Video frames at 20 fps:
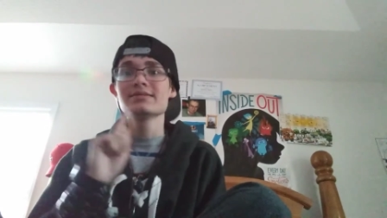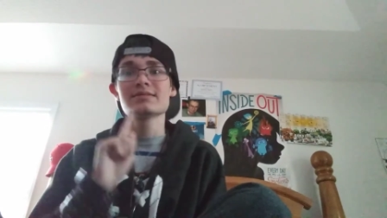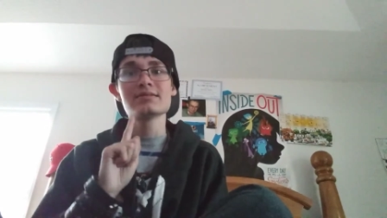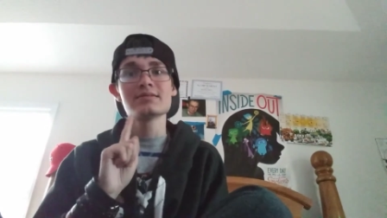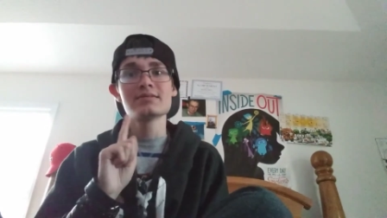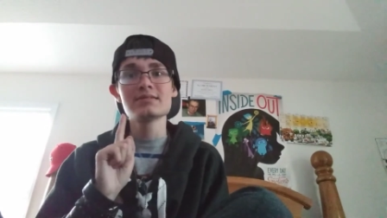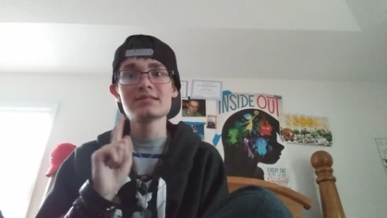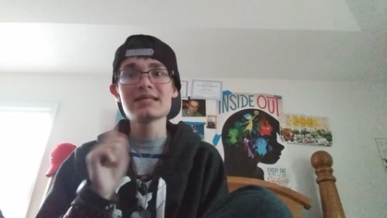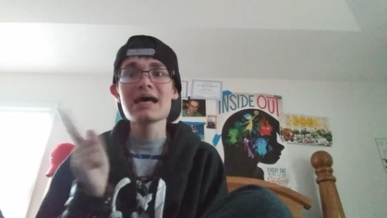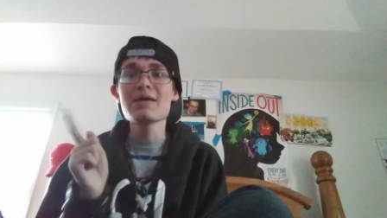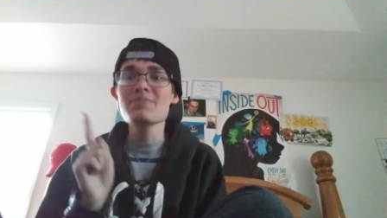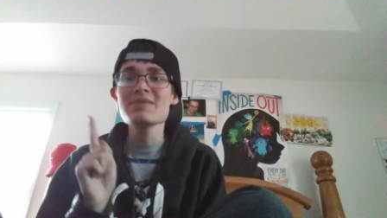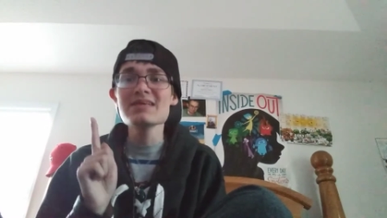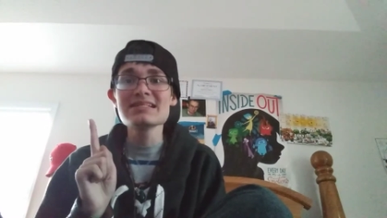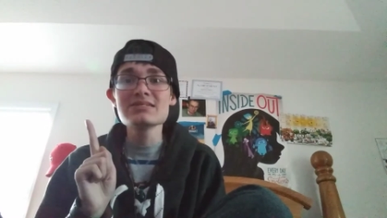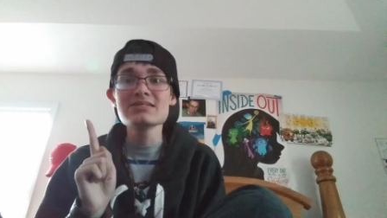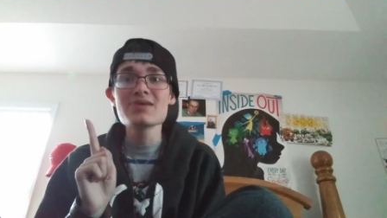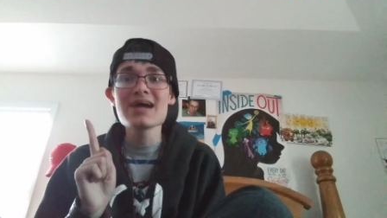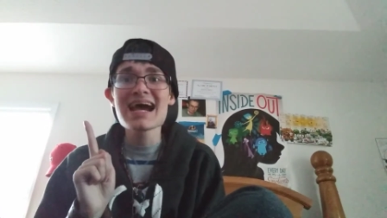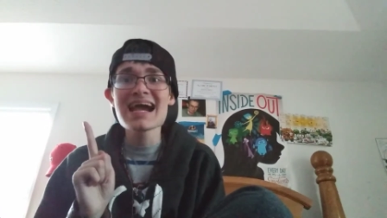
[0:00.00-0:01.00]
stop it,
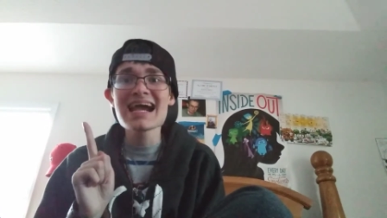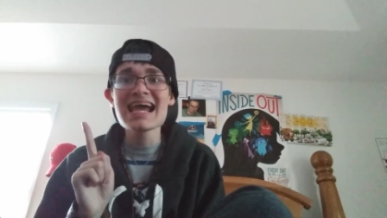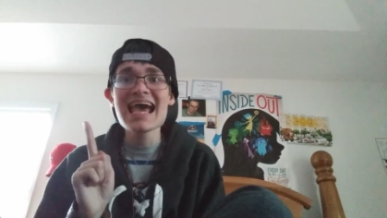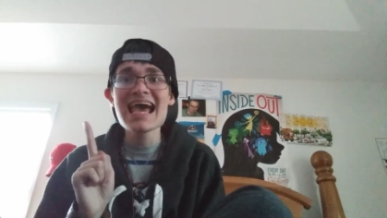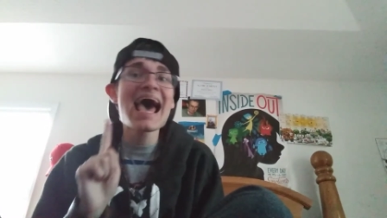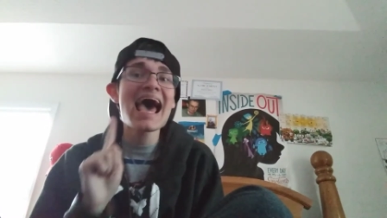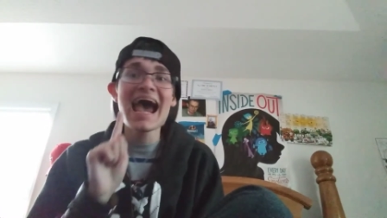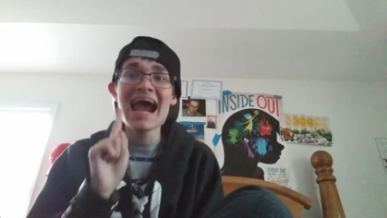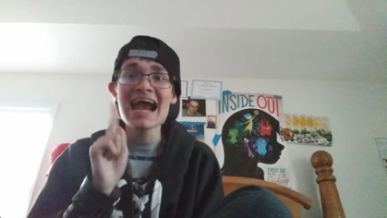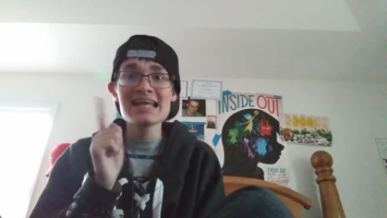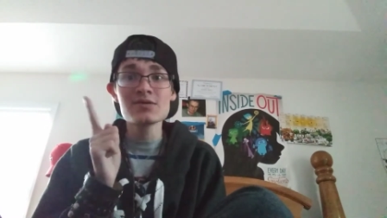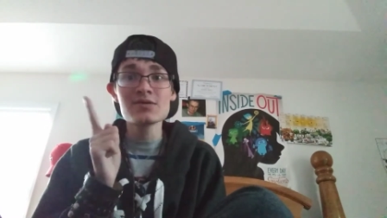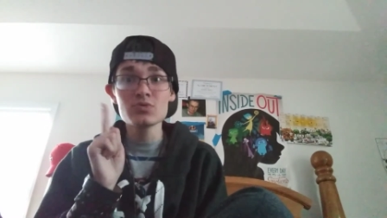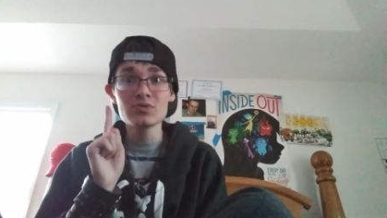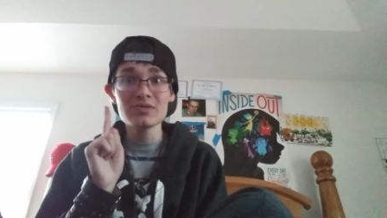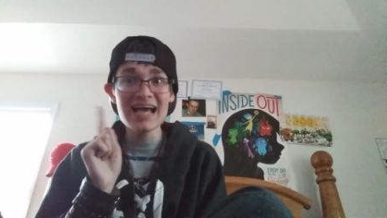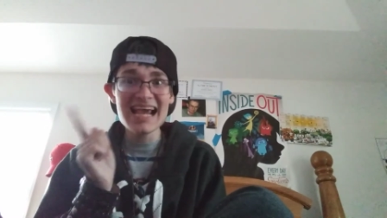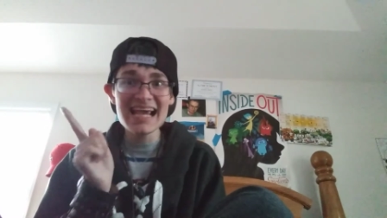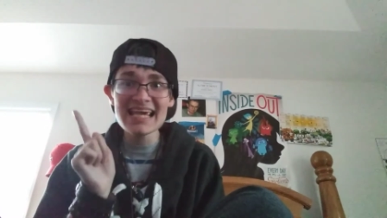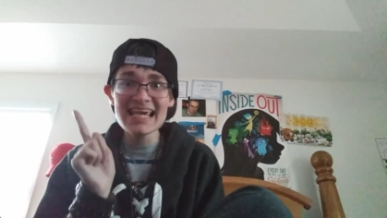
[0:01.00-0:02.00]
Soraya. I don't
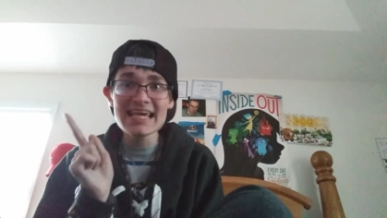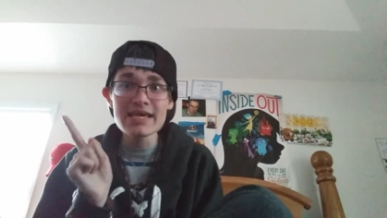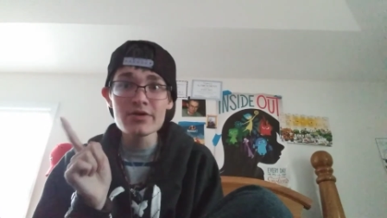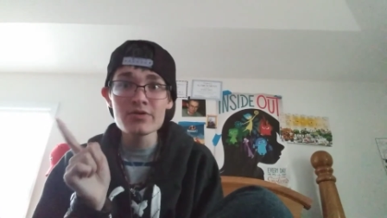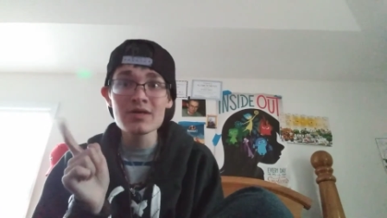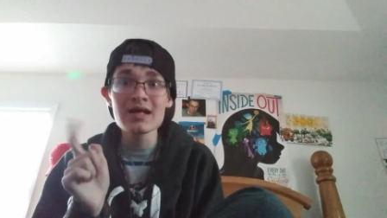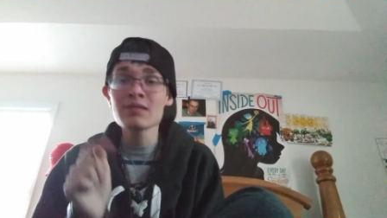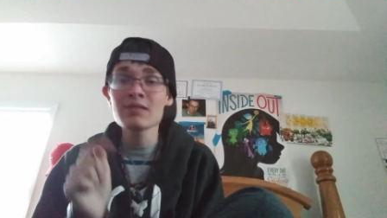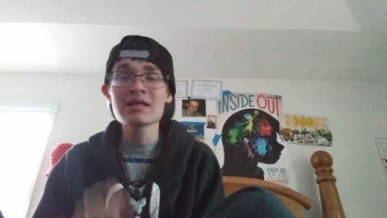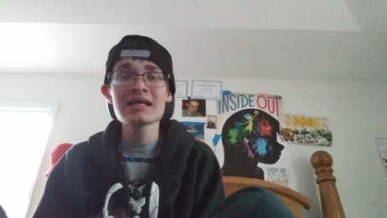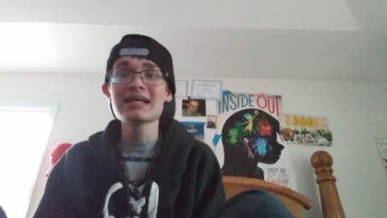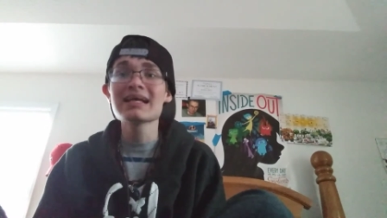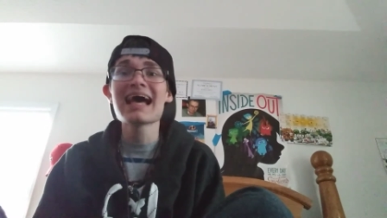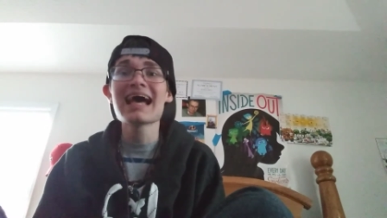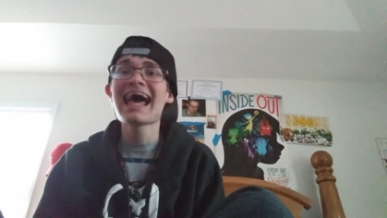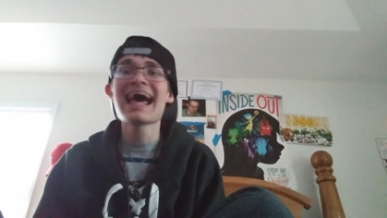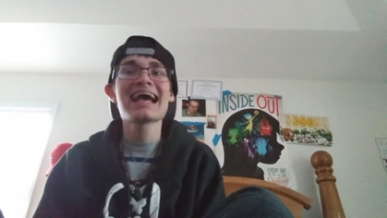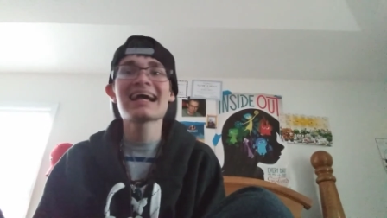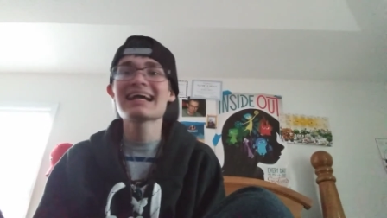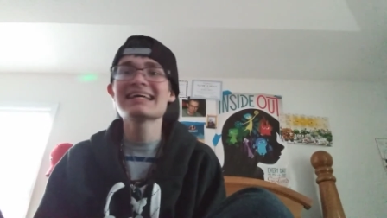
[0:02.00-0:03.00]
like you. I'm like,
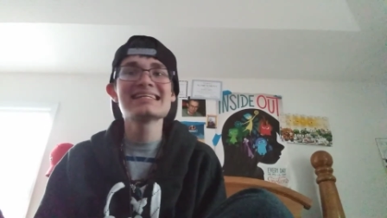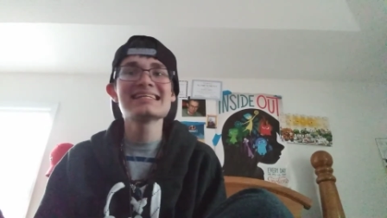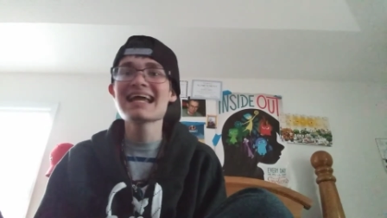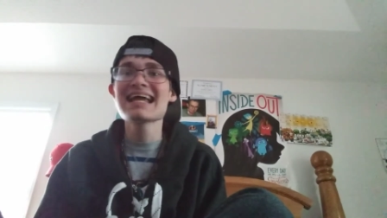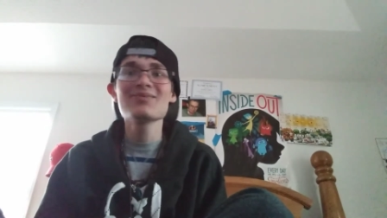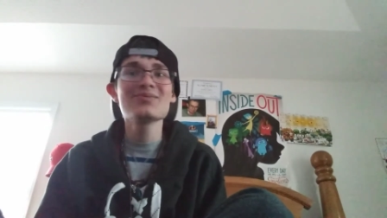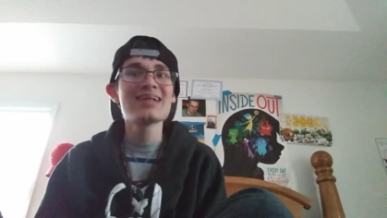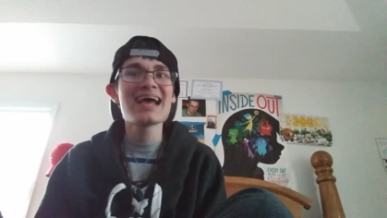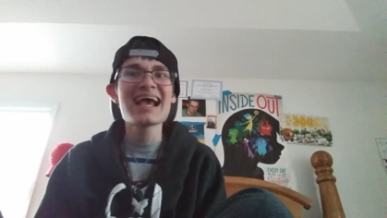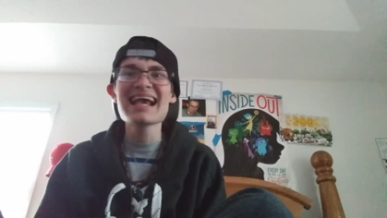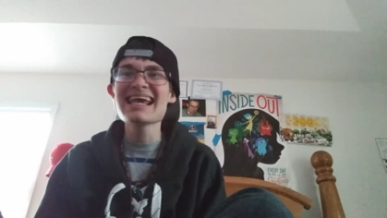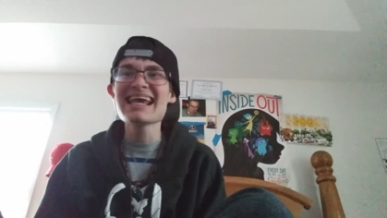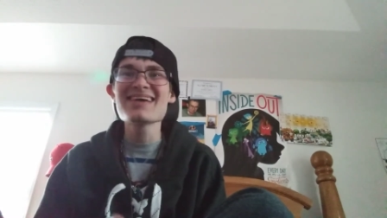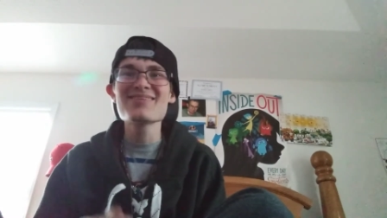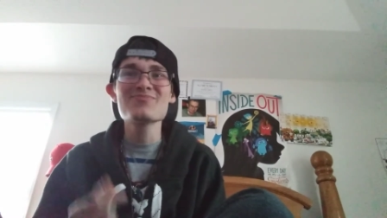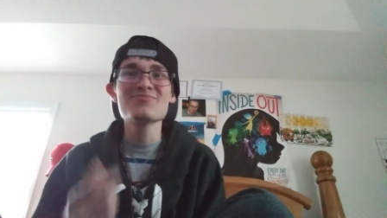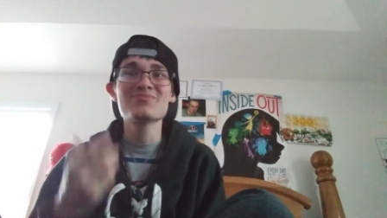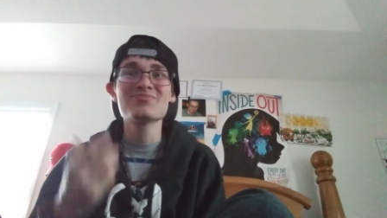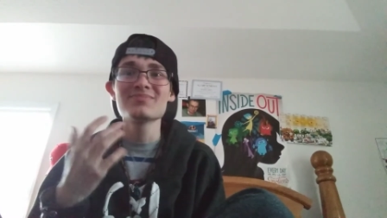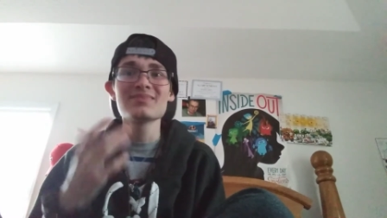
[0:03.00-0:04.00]
because I don't like you.
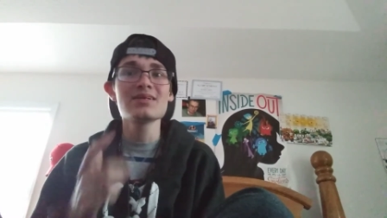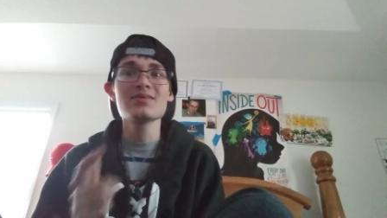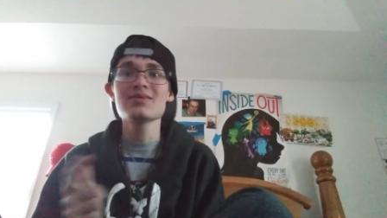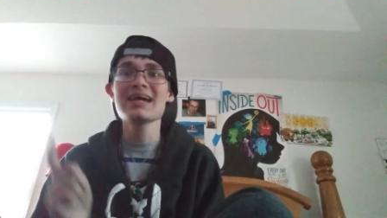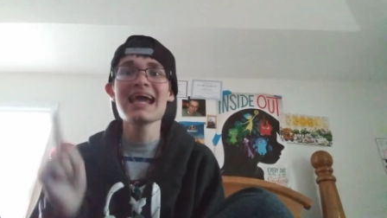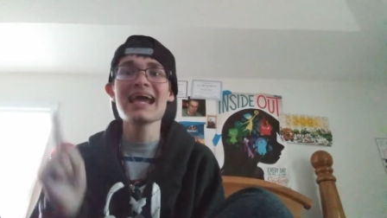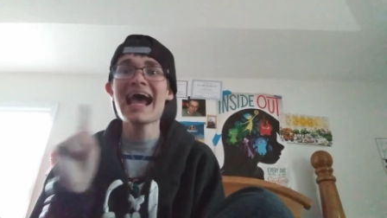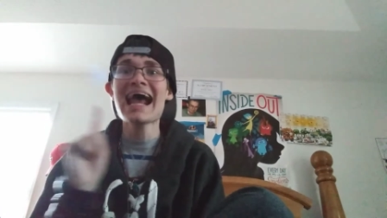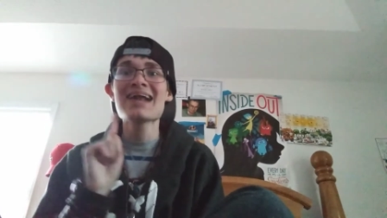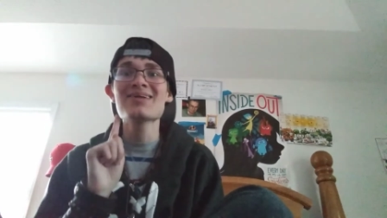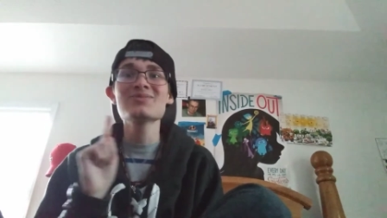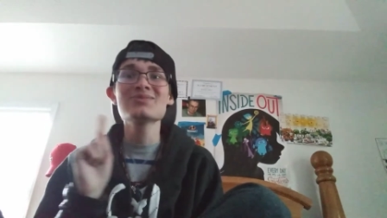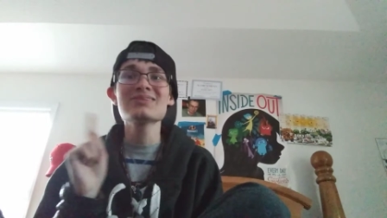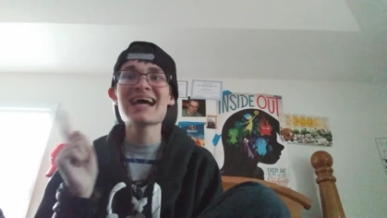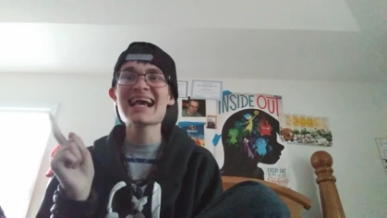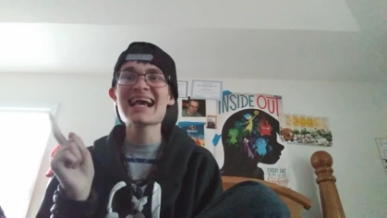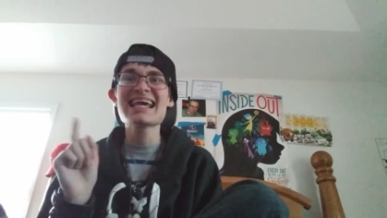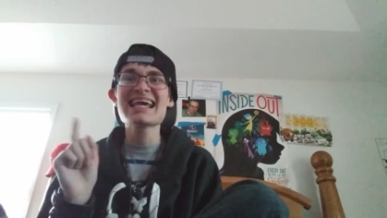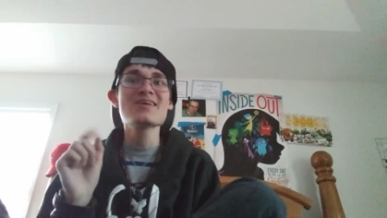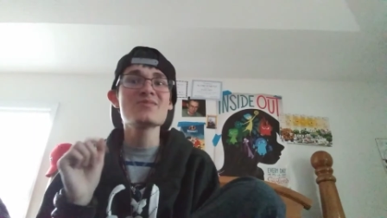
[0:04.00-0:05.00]
Okay, I don't
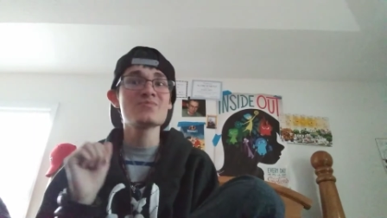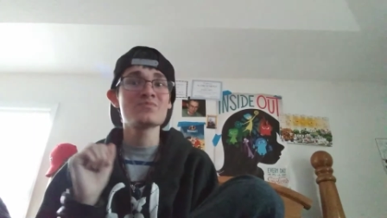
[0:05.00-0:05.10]
like you.